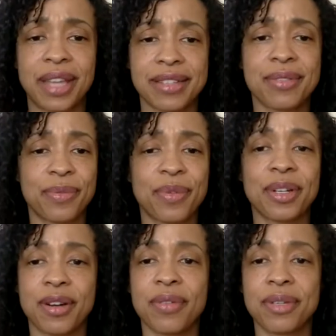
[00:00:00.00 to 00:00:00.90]
That's the one
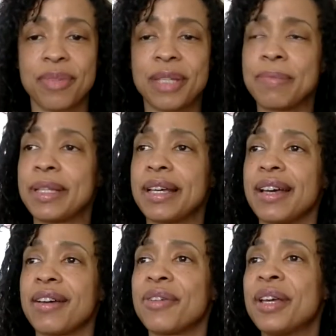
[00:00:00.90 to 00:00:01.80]
that always makes me
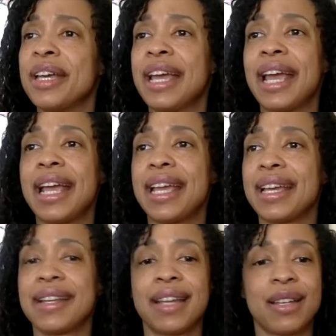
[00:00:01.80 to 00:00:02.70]
laugh.
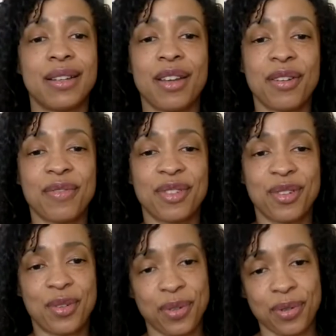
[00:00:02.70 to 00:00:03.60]
And none of it's
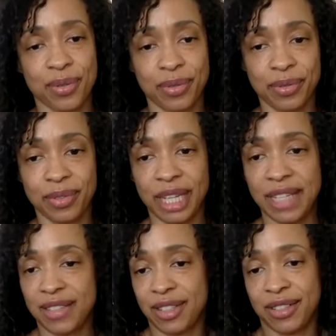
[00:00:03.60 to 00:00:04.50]
true.
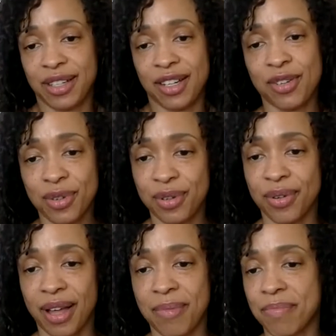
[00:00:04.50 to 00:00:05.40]
It's just not true.
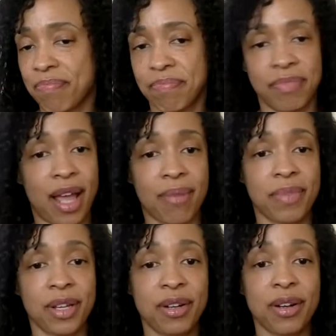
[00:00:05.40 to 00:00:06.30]
I'm not
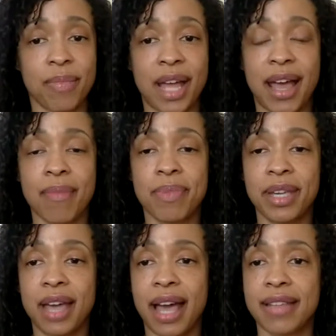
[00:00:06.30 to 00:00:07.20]
bitter. I'm happy.
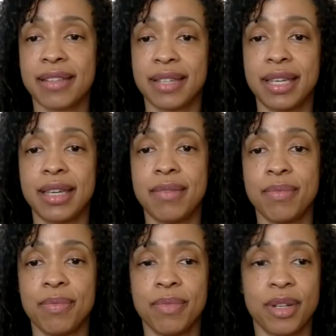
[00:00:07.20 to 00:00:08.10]
I see,
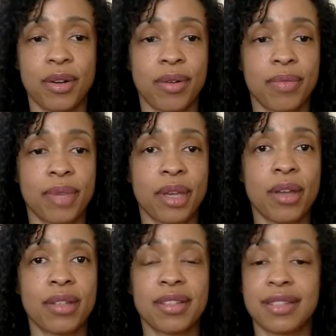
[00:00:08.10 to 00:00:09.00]

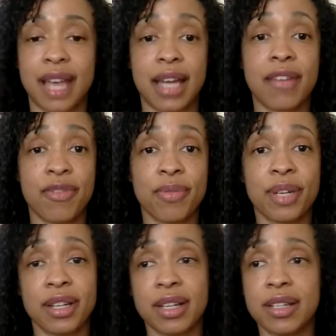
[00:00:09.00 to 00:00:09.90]
society for
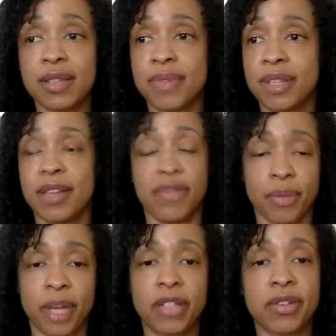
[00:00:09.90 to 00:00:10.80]
what it is. We live in
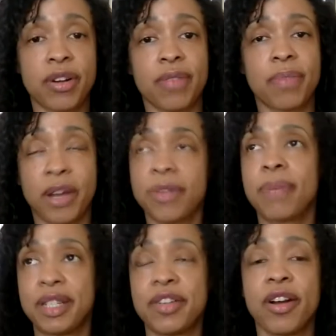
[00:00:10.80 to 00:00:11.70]
a
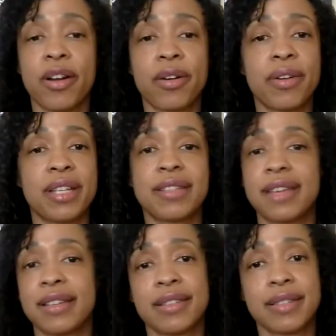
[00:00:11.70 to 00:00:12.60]
patriarchal and
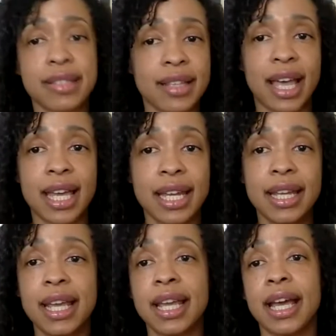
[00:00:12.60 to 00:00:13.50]
sexist society.